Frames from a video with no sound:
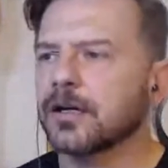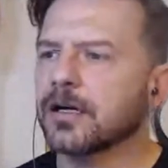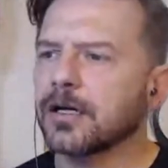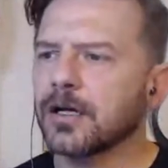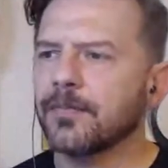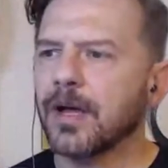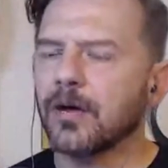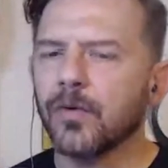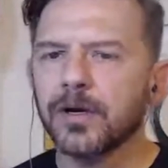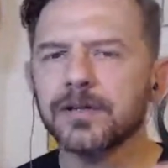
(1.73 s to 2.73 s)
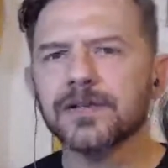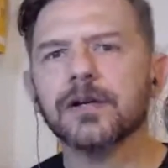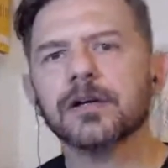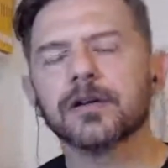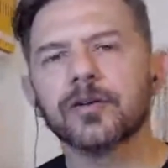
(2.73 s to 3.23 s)
I wanted to
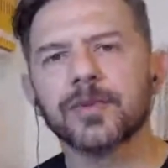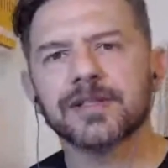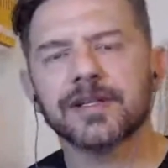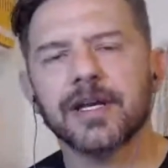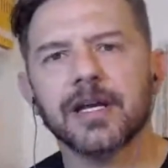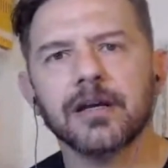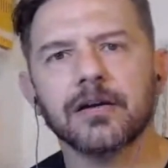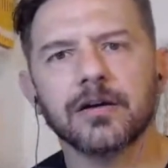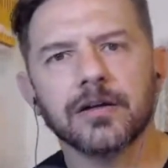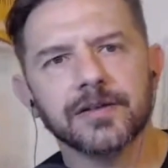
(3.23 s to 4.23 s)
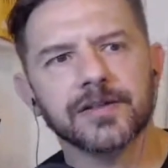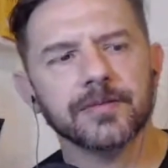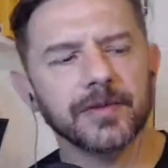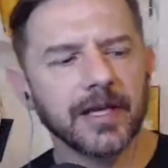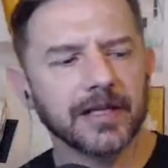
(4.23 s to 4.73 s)
talk a little bit today on
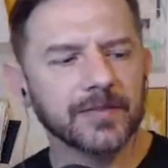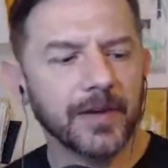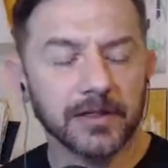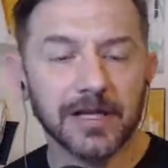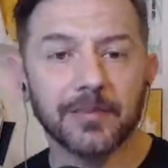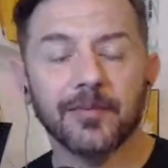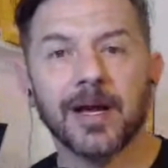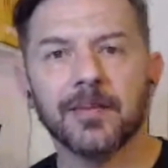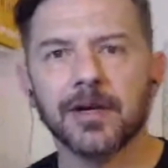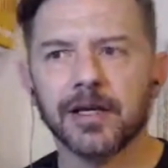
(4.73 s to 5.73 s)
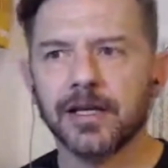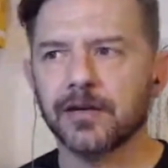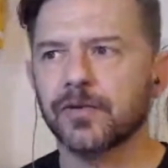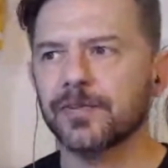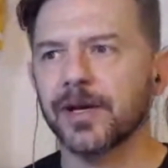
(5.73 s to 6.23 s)
something that's been on top of my mind.
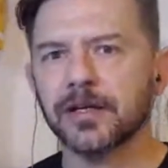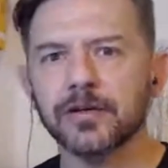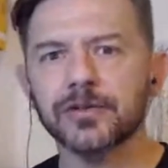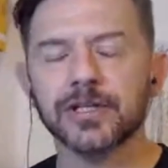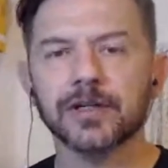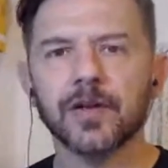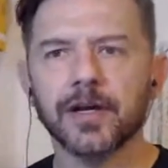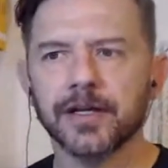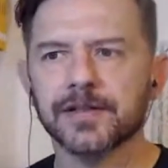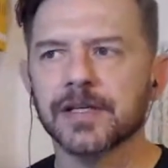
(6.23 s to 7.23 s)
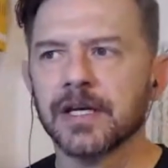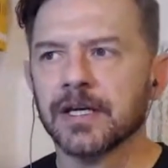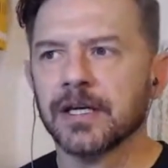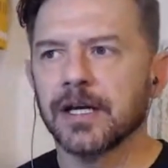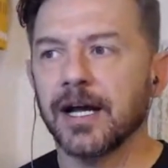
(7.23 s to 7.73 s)
And with my coaching clients,
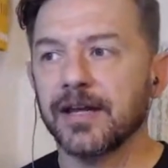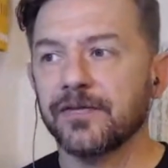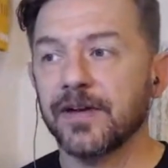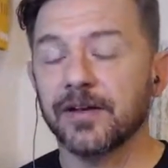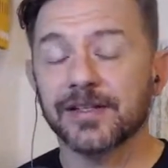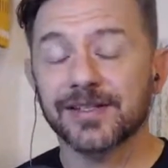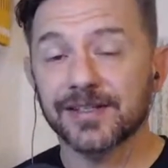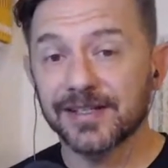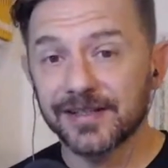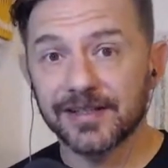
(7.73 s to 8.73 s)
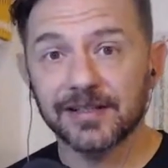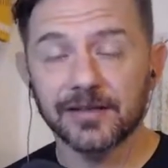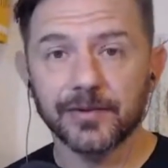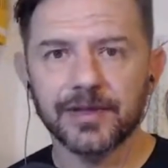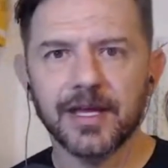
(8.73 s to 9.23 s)
I have found this is consistent
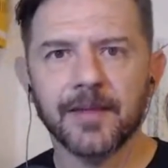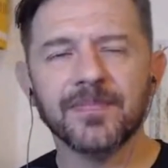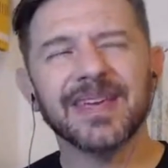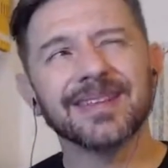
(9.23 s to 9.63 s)
with them.